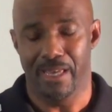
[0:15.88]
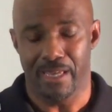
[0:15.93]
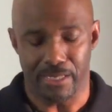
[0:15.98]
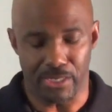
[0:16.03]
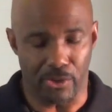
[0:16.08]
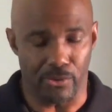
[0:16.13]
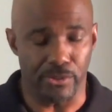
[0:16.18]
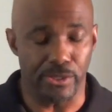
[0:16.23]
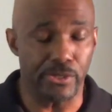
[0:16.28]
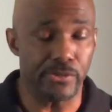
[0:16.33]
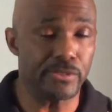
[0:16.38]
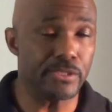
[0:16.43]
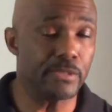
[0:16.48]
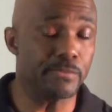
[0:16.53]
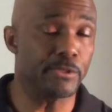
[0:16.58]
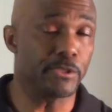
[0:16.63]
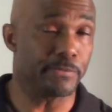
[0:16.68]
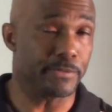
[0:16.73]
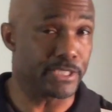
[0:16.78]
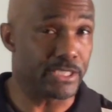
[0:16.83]
No, there are
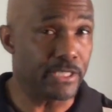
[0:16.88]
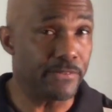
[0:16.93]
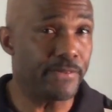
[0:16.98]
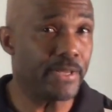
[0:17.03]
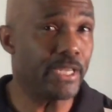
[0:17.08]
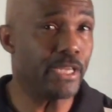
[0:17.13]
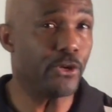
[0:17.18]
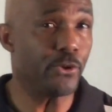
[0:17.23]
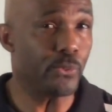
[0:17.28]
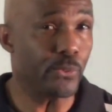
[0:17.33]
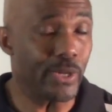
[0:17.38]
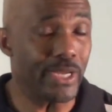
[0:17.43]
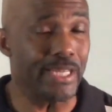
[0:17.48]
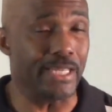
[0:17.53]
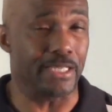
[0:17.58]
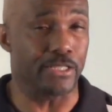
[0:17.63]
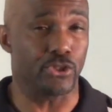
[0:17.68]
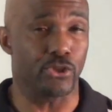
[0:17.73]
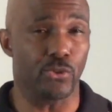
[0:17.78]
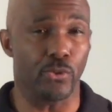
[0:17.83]
some specific
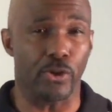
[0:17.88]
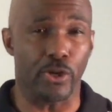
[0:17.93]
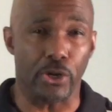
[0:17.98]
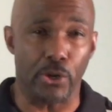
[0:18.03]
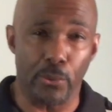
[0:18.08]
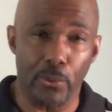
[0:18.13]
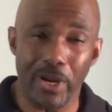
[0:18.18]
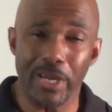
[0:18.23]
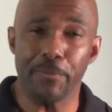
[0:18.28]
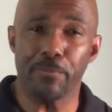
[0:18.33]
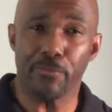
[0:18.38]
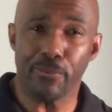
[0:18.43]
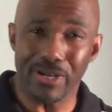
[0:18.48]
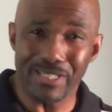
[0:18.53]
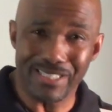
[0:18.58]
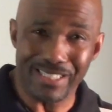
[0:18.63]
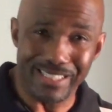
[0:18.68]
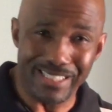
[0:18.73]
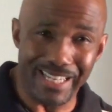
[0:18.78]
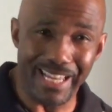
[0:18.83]
ingredients to a great
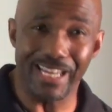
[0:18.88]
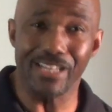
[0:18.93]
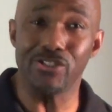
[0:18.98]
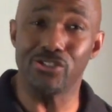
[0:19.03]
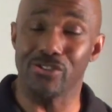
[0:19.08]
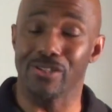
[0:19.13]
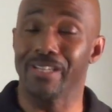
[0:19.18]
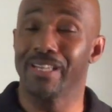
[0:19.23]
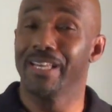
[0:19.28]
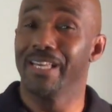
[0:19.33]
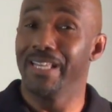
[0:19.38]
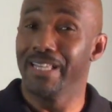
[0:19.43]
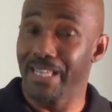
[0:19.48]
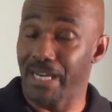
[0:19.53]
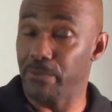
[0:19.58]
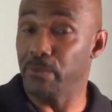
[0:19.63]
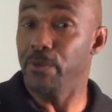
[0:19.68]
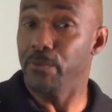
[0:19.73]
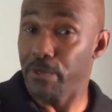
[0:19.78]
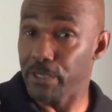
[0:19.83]
presentation
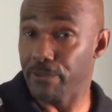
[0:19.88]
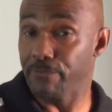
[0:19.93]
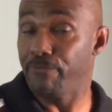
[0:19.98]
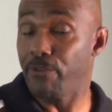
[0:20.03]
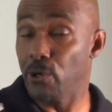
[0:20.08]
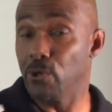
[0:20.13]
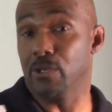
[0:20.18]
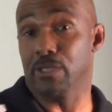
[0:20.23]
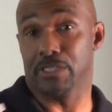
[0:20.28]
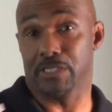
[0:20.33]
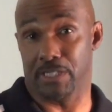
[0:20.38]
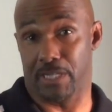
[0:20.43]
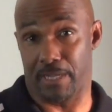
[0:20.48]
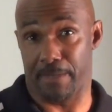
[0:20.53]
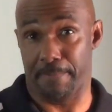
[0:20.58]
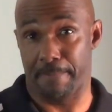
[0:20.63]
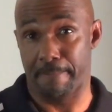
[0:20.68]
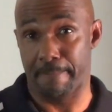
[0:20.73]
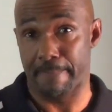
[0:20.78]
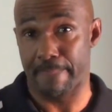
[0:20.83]
that we want to focus on.
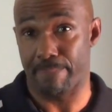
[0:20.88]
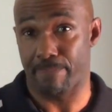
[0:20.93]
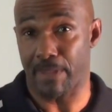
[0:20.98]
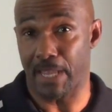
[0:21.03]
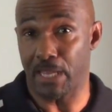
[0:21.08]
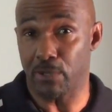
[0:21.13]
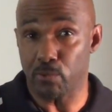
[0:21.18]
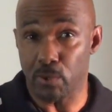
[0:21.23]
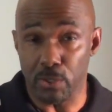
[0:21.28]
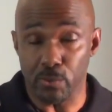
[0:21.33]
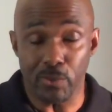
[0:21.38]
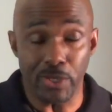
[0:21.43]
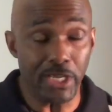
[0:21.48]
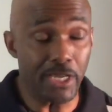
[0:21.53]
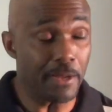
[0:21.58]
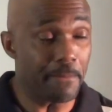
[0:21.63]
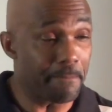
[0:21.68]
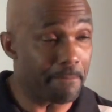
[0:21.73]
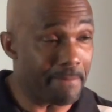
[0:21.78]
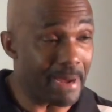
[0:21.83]
And when we
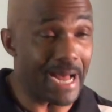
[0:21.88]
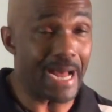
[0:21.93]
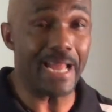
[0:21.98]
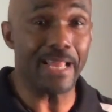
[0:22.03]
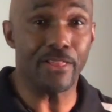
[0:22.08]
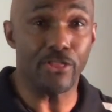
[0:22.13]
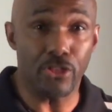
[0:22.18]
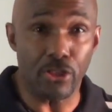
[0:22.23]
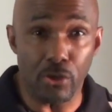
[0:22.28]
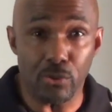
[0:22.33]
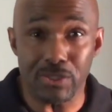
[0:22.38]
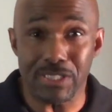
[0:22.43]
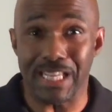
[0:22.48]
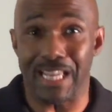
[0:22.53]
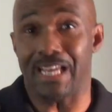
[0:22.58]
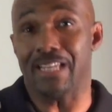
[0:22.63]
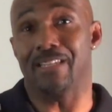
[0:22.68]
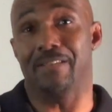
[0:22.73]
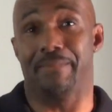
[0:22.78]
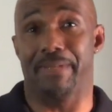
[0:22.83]
combine those
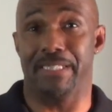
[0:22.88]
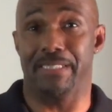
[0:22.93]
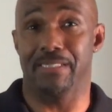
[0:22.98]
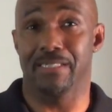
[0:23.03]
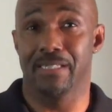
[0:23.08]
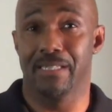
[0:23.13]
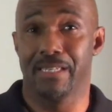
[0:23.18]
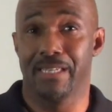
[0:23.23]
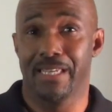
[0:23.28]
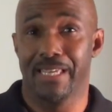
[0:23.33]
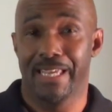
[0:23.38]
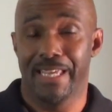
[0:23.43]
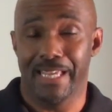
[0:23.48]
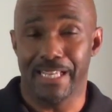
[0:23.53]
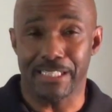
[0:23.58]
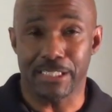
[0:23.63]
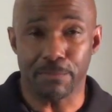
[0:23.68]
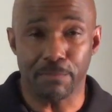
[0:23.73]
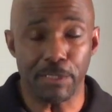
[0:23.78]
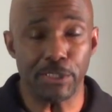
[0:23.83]
elements,
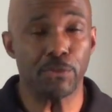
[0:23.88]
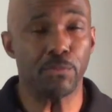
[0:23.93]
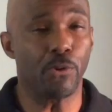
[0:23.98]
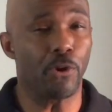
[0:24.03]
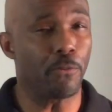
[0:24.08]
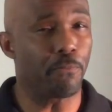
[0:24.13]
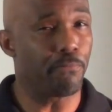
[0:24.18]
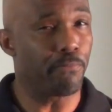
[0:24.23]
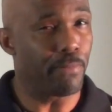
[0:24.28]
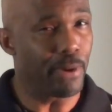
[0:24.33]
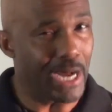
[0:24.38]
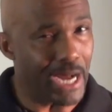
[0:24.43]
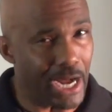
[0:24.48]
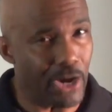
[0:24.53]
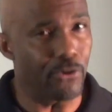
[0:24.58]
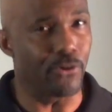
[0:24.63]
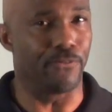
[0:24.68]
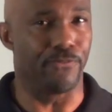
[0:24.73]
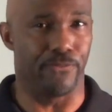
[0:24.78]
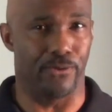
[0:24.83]
it's much more
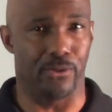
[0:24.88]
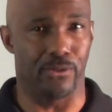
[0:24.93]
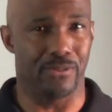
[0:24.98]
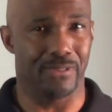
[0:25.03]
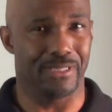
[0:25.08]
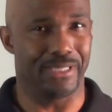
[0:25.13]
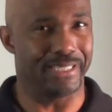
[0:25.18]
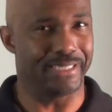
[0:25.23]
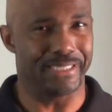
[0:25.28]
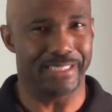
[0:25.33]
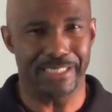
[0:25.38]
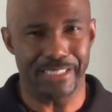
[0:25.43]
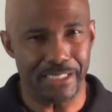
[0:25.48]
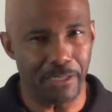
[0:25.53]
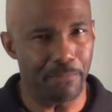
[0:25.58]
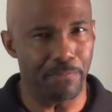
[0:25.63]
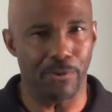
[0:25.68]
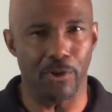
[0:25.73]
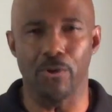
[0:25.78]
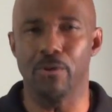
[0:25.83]
powerful than
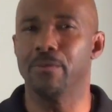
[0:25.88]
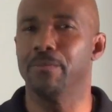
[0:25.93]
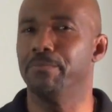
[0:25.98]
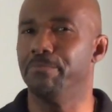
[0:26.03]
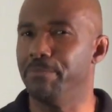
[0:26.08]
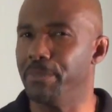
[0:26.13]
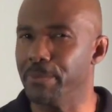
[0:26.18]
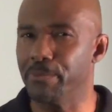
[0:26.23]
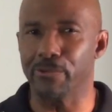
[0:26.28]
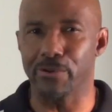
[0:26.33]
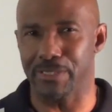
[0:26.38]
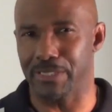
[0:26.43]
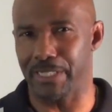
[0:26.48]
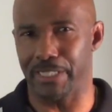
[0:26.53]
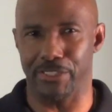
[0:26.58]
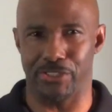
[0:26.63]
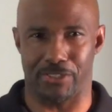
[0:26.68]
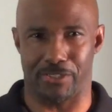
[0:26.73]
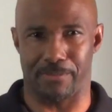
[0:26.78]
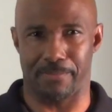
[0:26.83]
simple
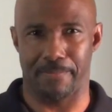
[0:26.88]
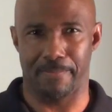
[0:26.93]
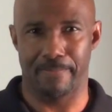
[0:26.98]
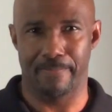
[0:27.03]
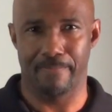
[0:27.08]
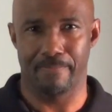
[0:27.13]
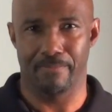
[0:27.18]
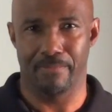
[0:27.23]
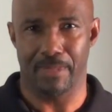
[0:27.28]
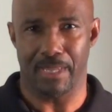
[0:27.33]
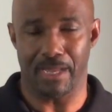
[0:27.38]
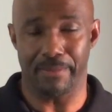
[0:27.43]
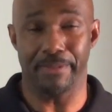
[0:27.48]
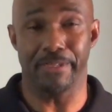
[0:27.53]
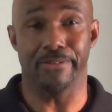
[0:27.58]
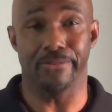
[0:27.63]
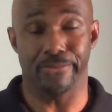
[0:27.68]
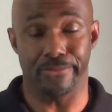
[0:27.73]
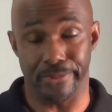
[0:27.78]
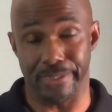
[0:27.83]
memorization. I
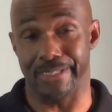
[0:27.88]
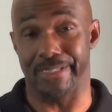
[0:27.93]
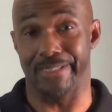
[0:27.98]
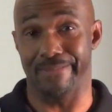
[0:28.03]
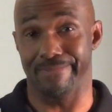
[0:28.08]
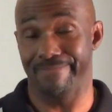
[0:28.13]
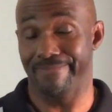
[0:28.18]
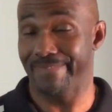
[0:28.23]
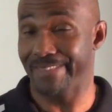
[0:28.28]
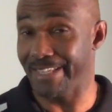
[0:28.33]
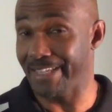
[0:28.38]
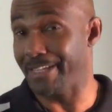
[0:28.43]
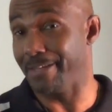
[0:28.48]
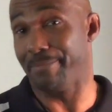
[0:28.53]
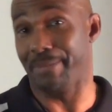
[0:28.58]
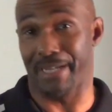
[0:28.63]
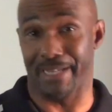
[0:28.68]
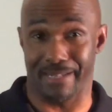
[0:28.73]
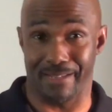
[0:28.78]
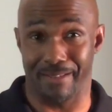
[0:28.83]
mean, really, think
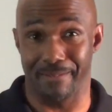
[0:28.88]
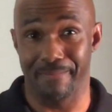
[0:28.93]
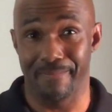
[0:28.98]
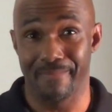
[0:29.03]
about it.